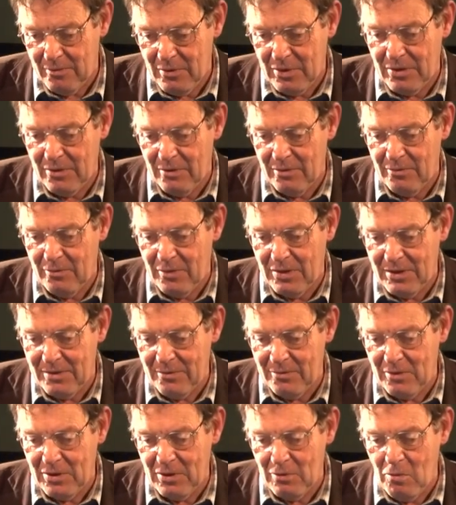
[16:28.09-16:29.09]
with, a,
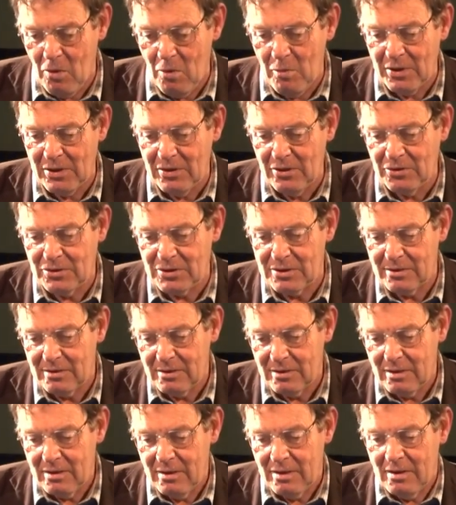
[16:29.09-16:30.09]
with, with a woman who's,
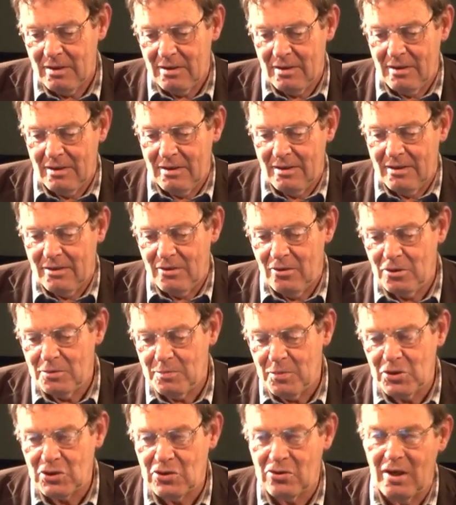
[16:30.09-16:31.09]
who's
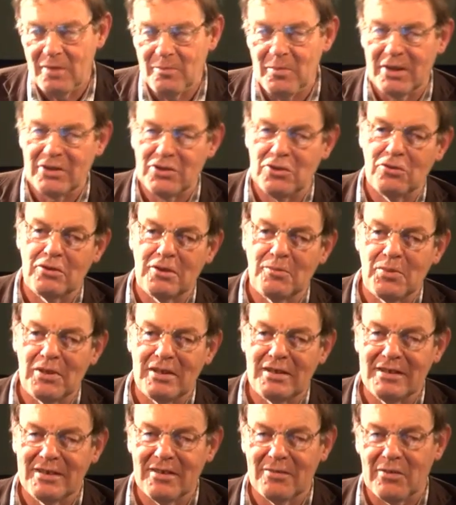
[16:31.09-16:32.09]
portrayed by two
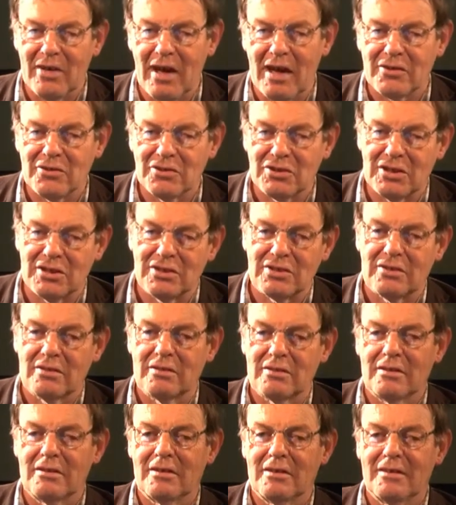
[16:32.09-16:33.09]
completely different actresses,
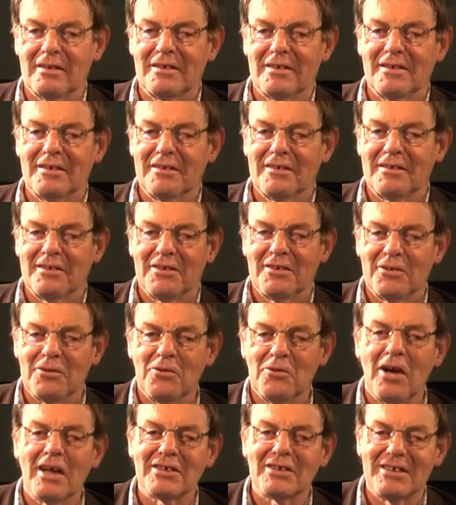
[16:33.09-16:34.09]
uh,
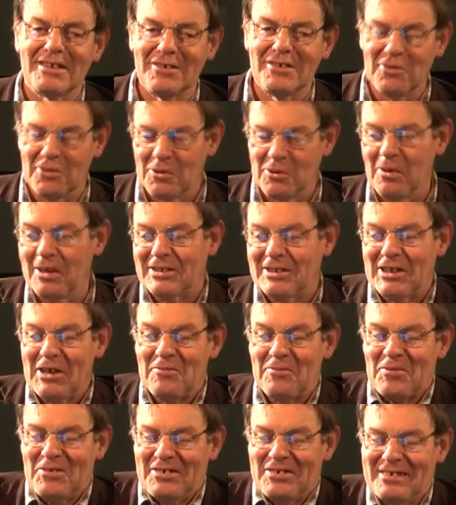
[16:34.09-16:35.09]
uh, who actually look quite
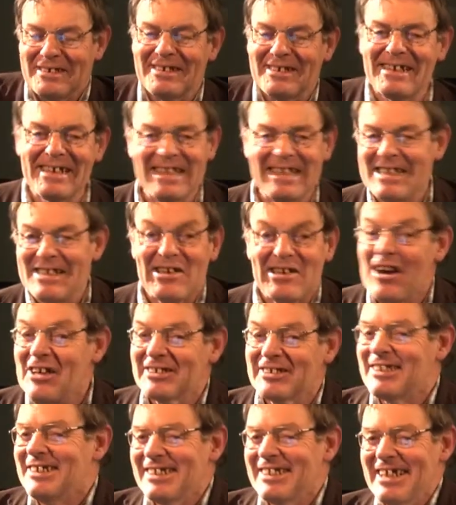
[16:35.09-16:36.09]
different. He
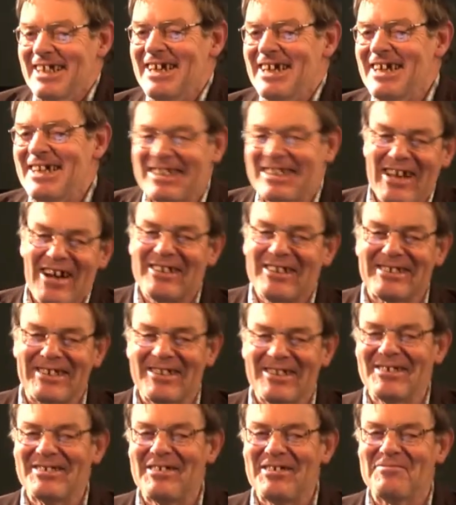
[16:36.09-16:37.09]
can't, he can't
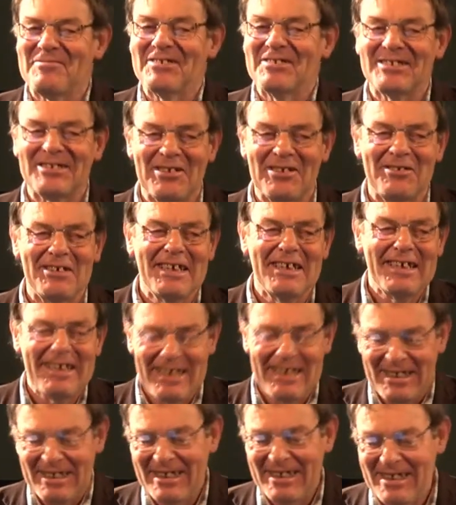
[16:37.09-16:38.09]
tell the difference, so
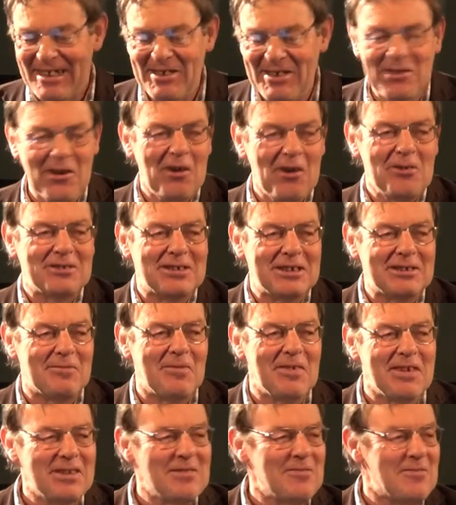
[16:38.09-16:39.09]
he, he knows he's
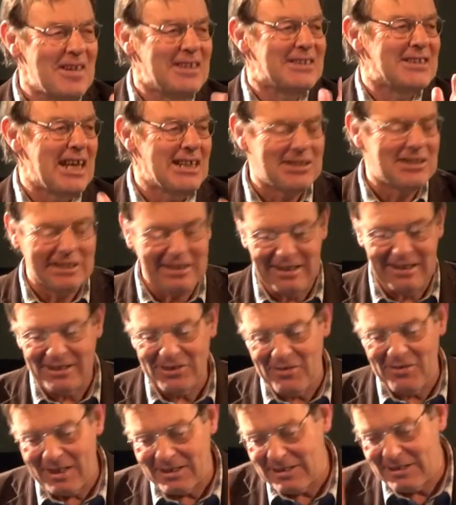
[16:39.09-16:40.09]
fantastically
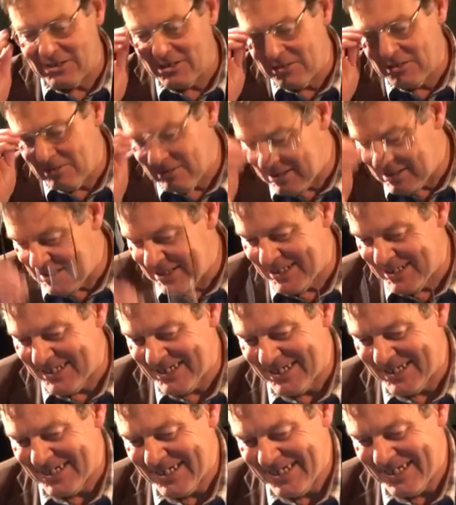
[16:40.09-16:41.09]
attracted to, uh,
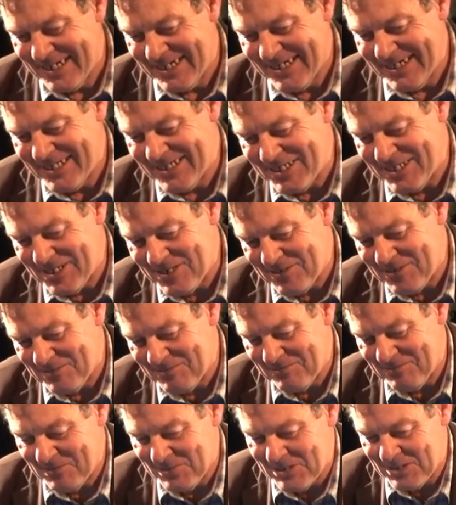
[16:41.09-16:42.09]

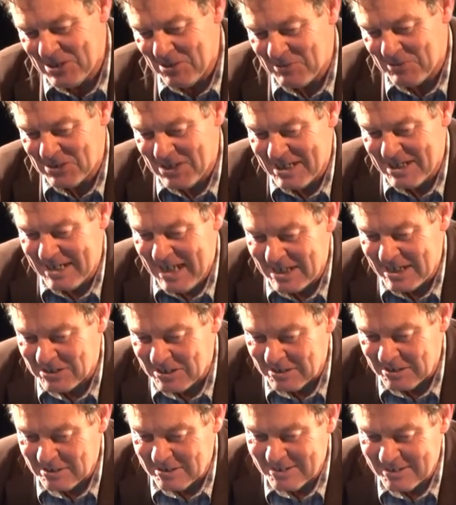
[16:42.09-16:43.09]
to, shall we say, an
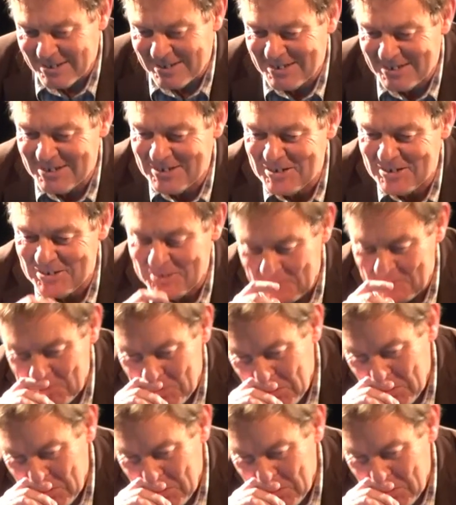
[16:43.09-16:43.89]
asset. Uh, uh,